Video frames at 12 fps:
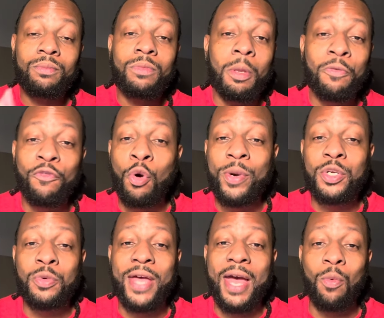before we do
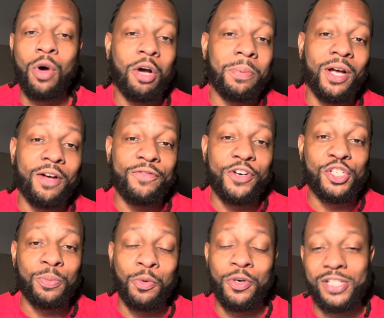that, welcome to Unfair
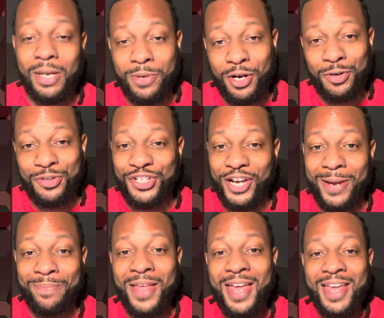Sports. I'm your host, Jay.
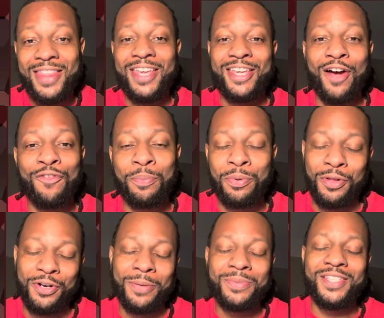Thank y'all for
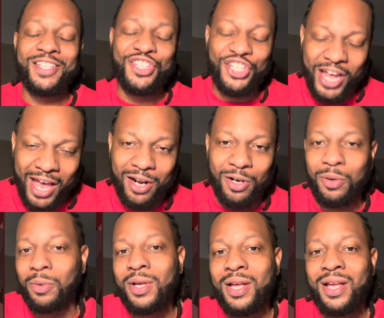pulling up to the
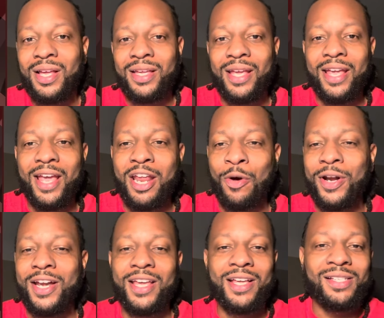channel. Yeah, y'all know what it
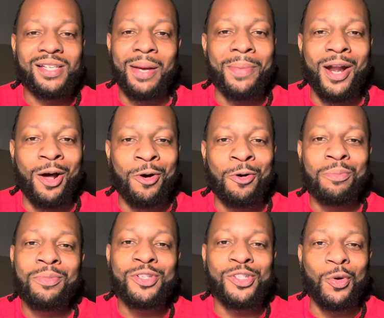is. I'm not
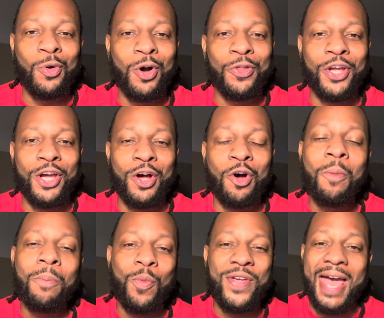home, so we're on the go.
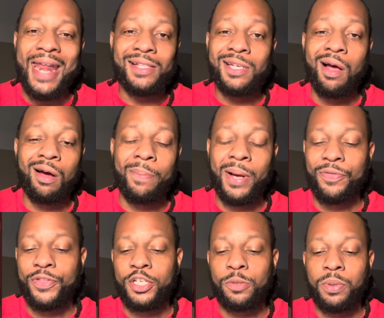But we got to talk about
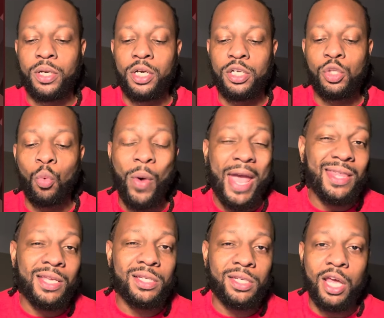this because the way
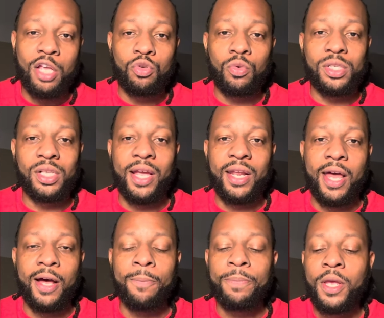this schedule is laid
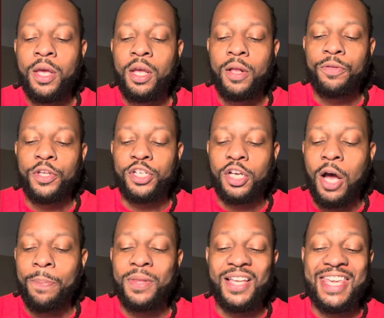out, there's a
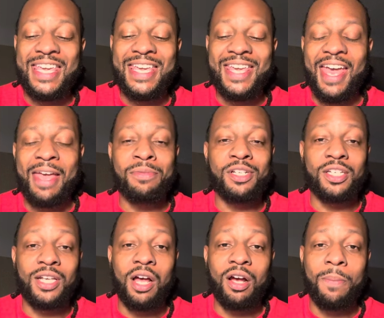couple of key games to
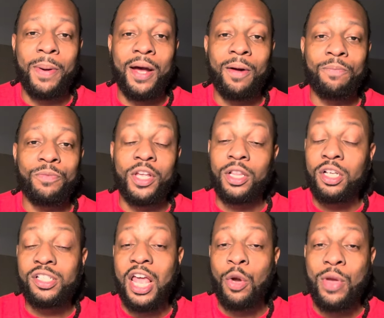talk about. It
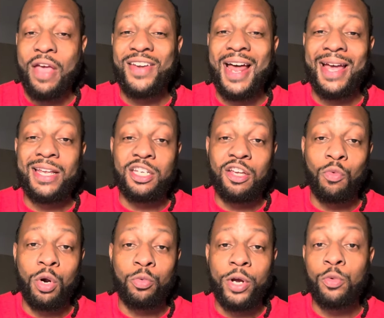looks like we have an idea
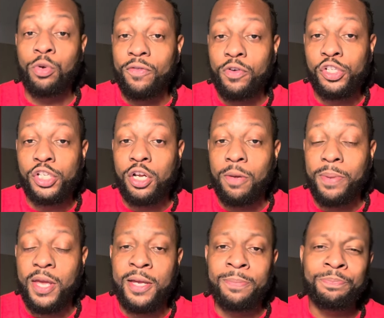where Red River is going to
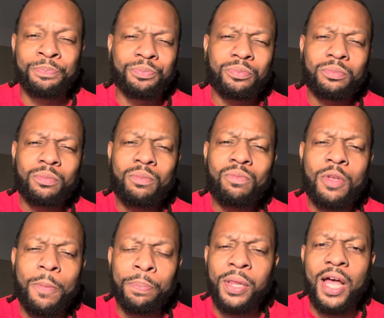be.
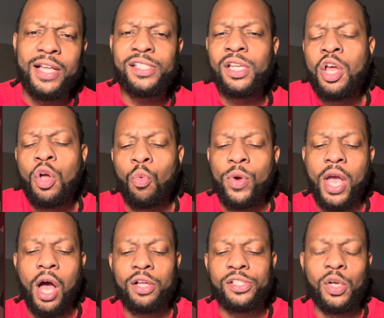Plus, we
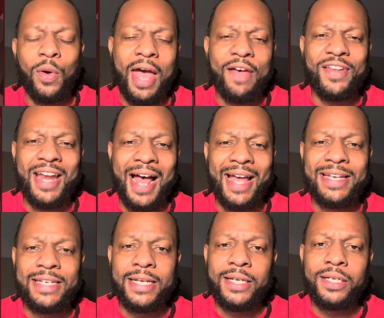also have an
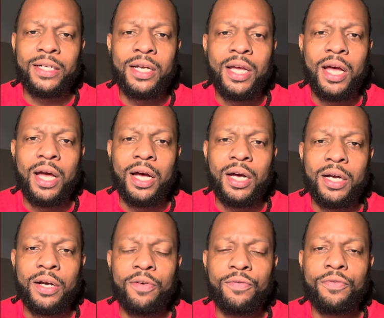idea
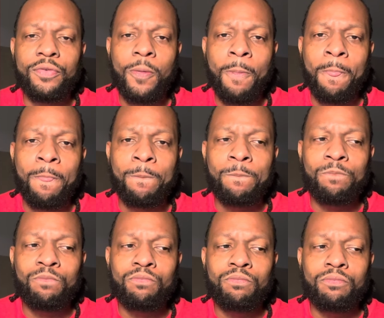of
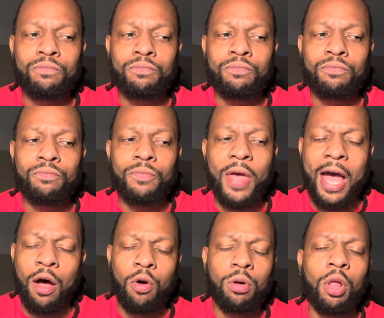
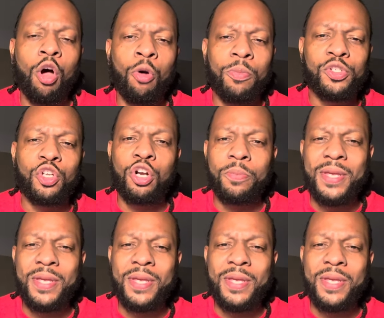how Oklahoma is going to be